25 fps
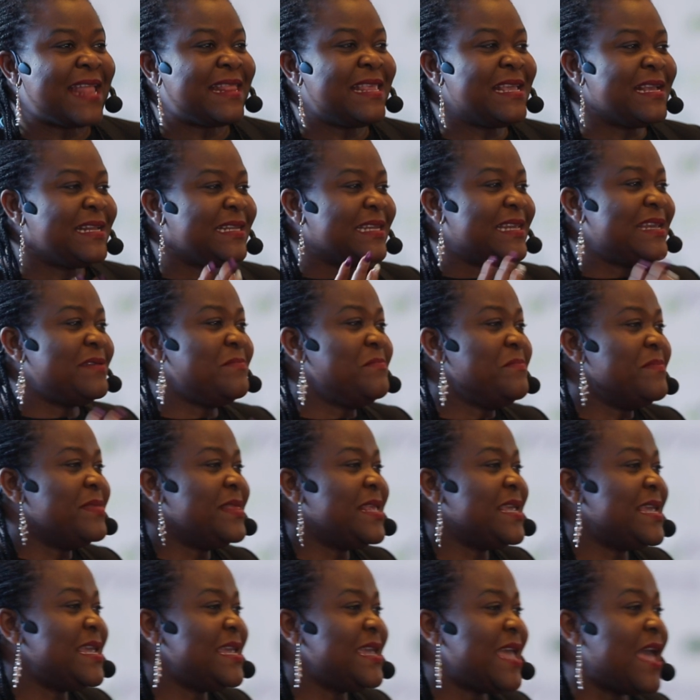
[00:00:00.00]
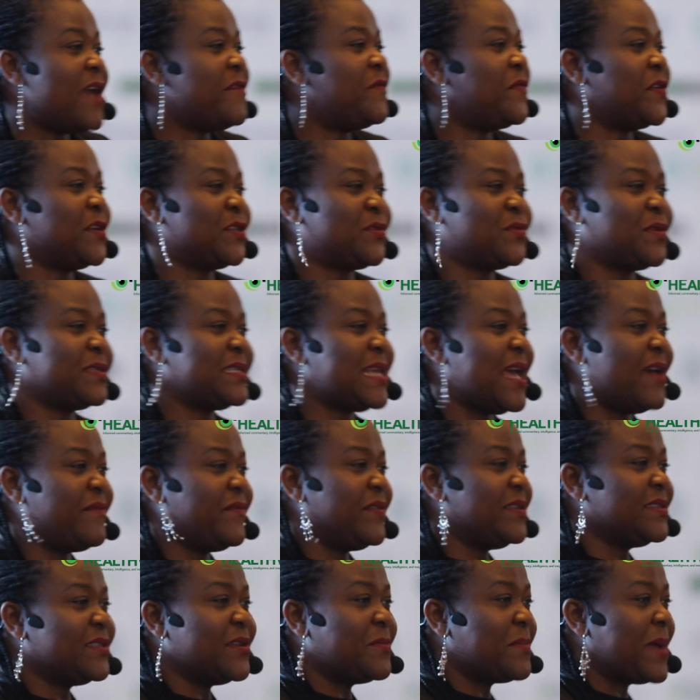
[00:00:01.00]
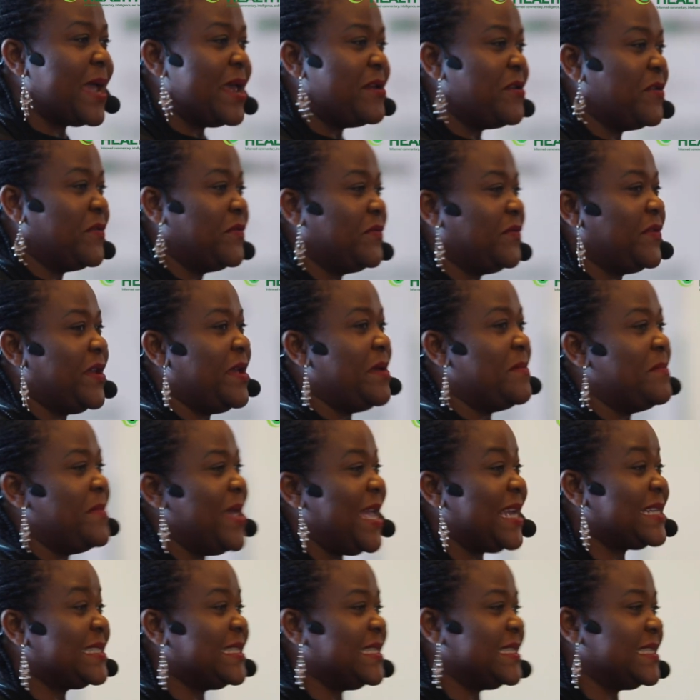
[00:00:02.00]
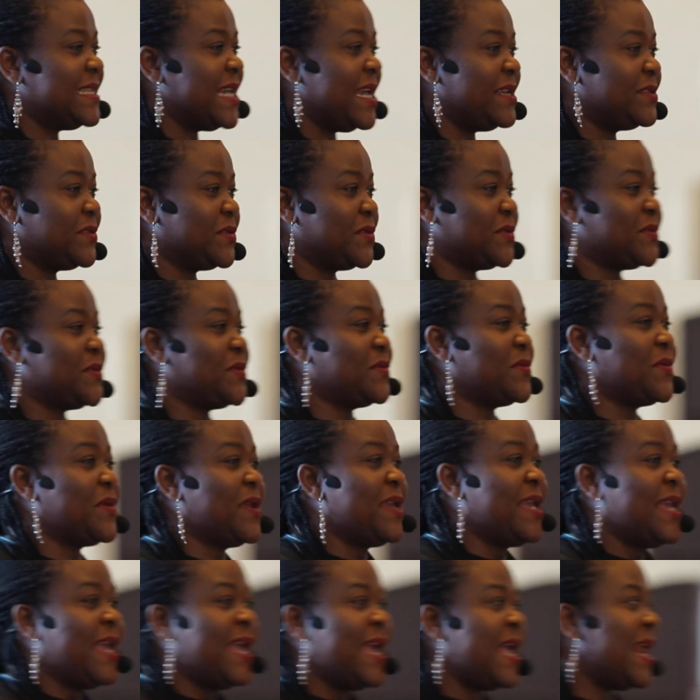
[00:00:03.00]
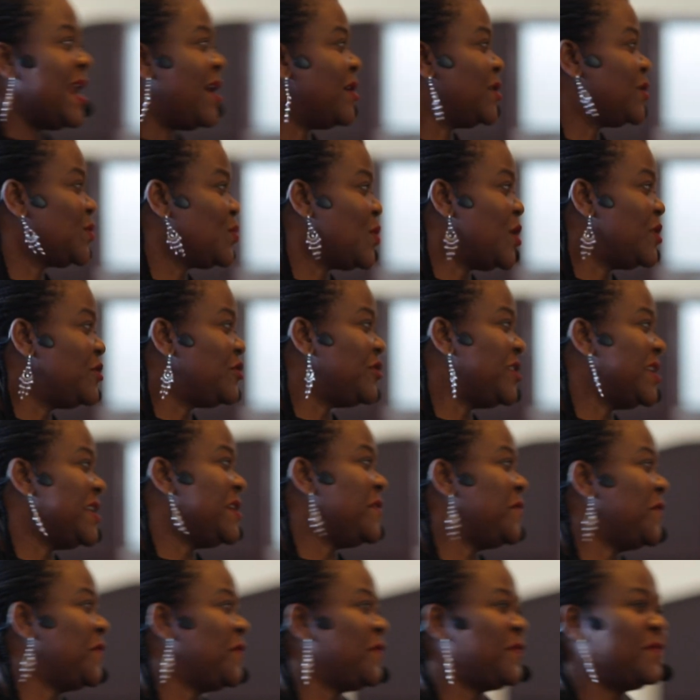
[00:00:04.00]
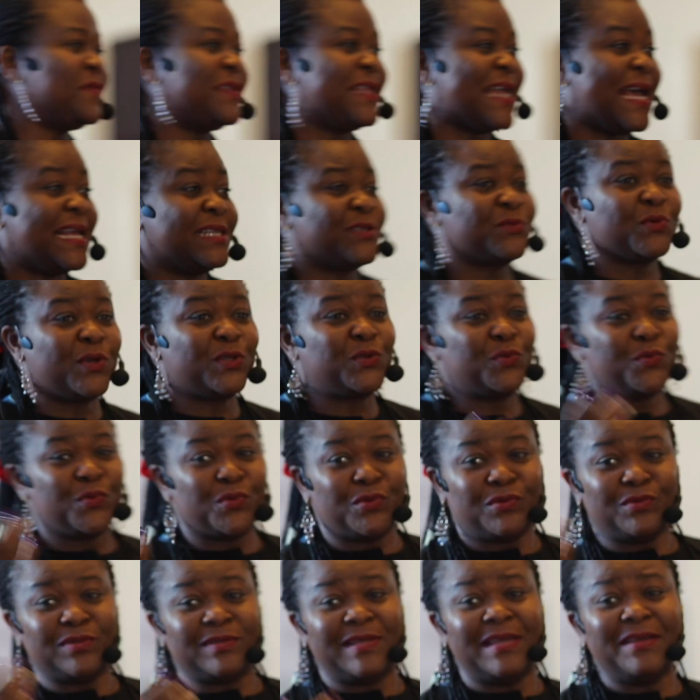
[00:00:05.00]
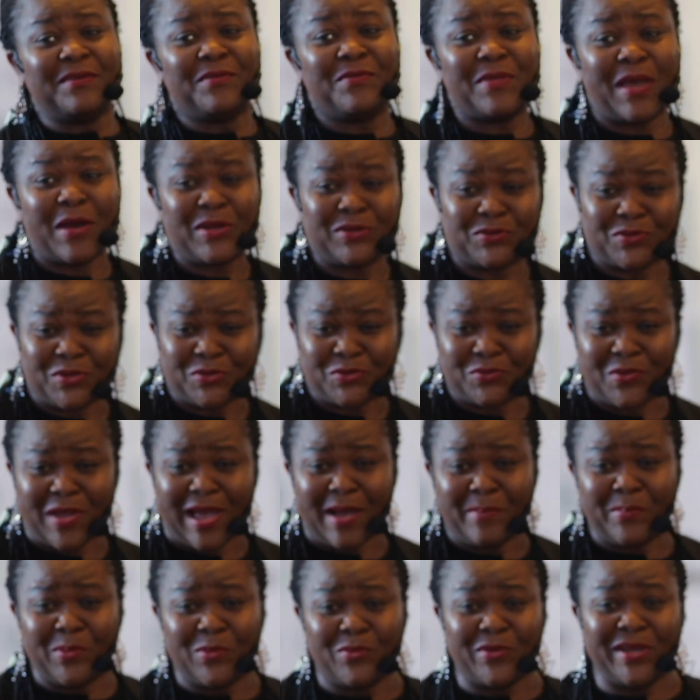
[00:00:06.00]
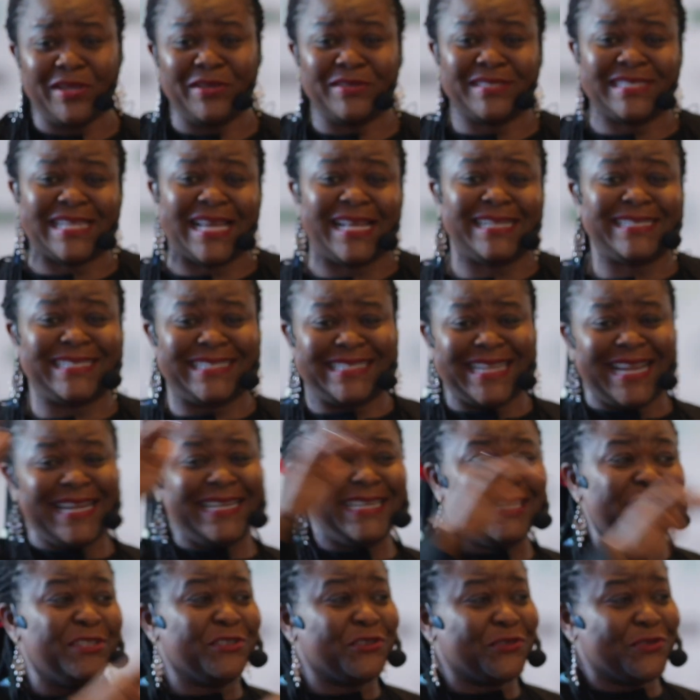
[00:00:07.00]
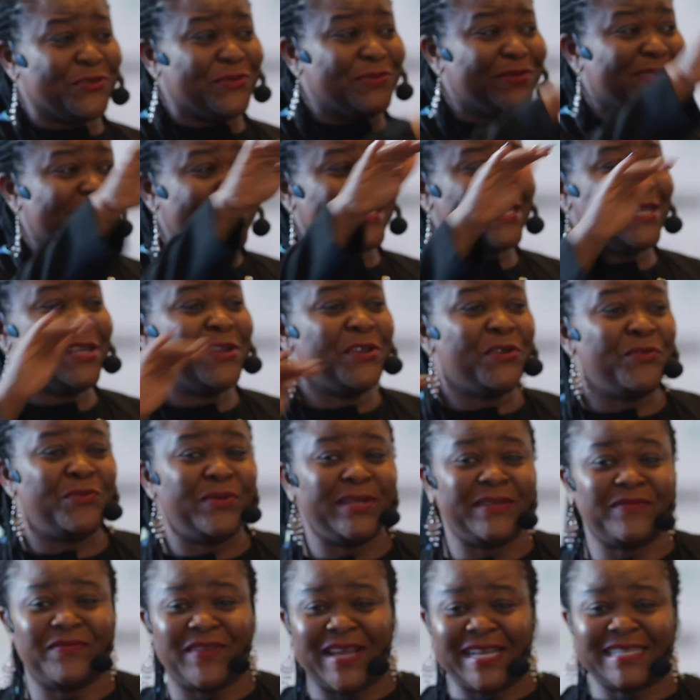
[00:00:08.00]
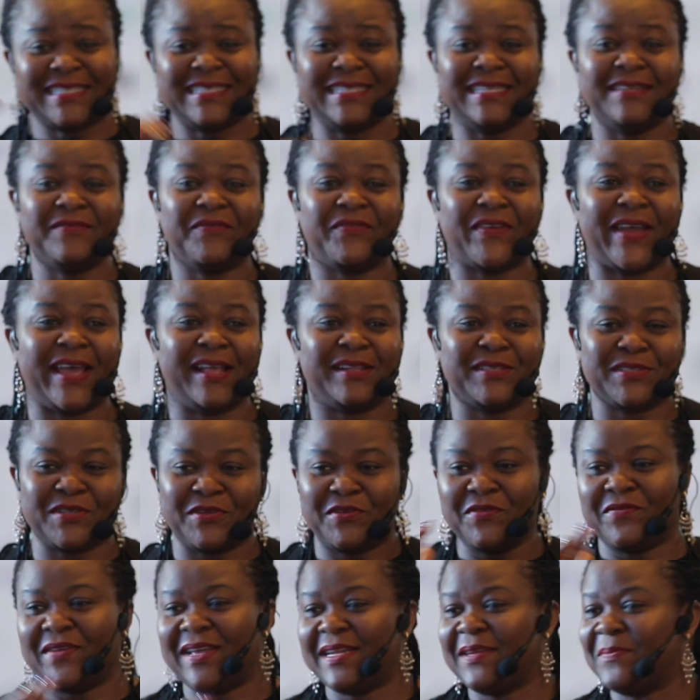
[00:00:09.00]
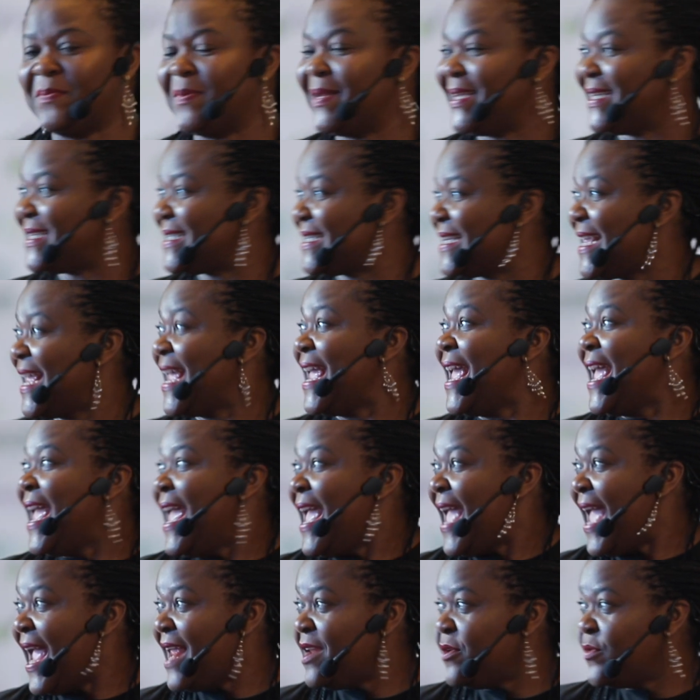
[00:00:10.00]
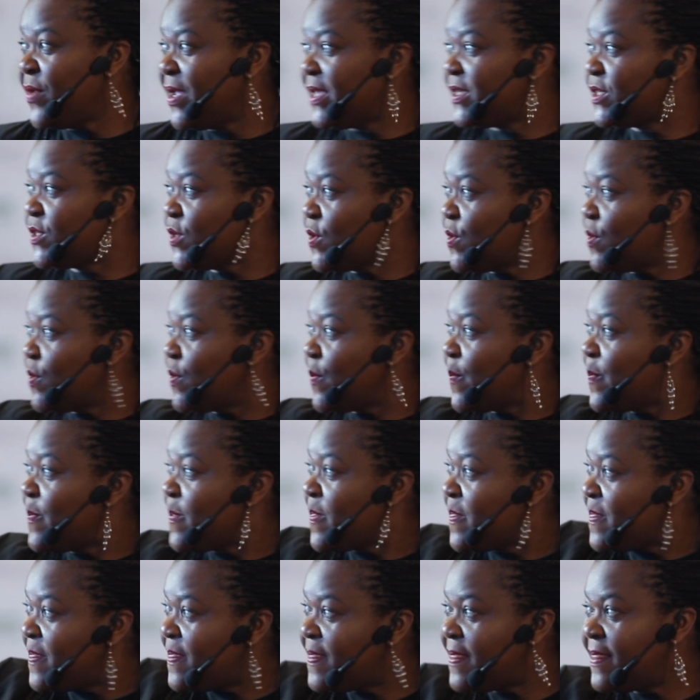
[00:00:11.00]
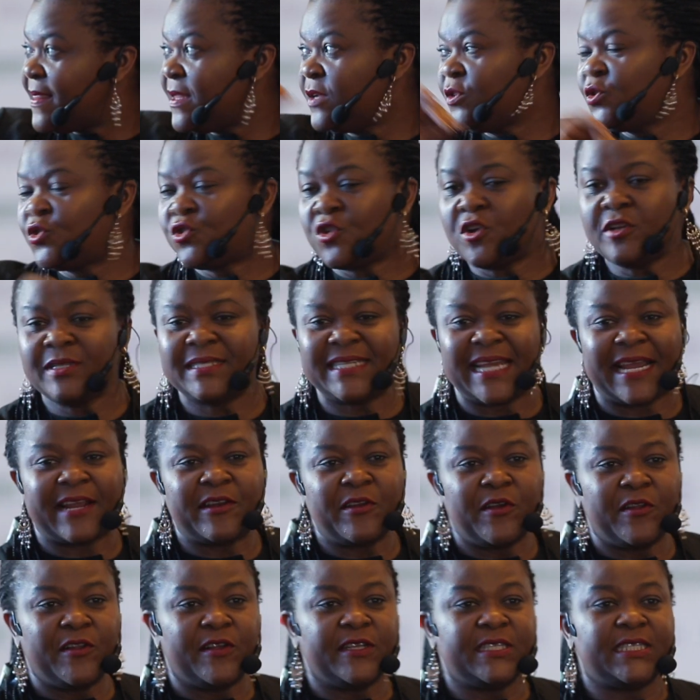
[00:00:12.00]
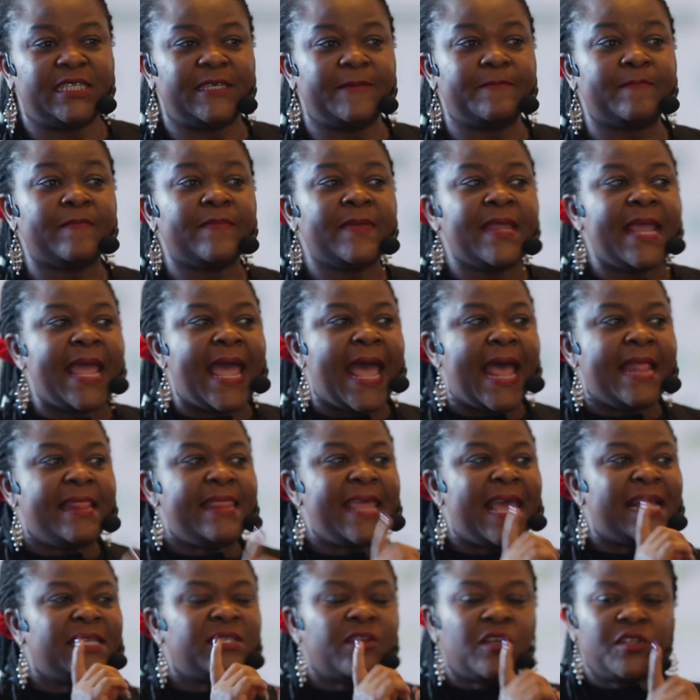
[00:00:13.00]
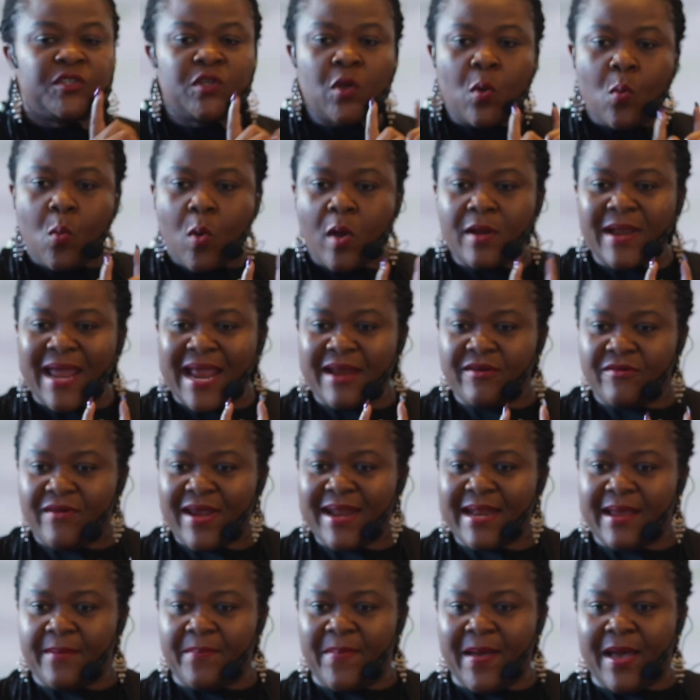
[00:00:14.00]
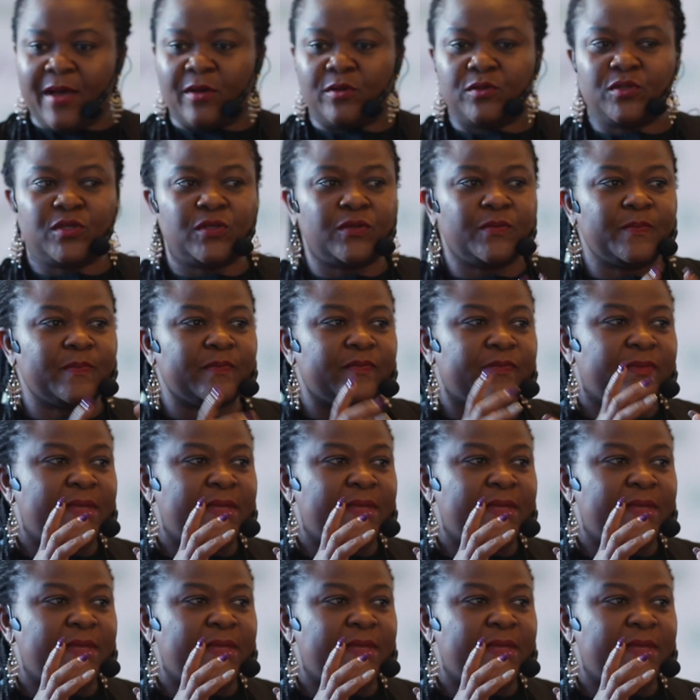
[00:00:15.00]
I think the Air Force was having some kind of exercise or so. And I was wondering if that was what will happen when you start sending drones with vaccine vials all over the place. Anyway, so drone technology. There's also one I read about.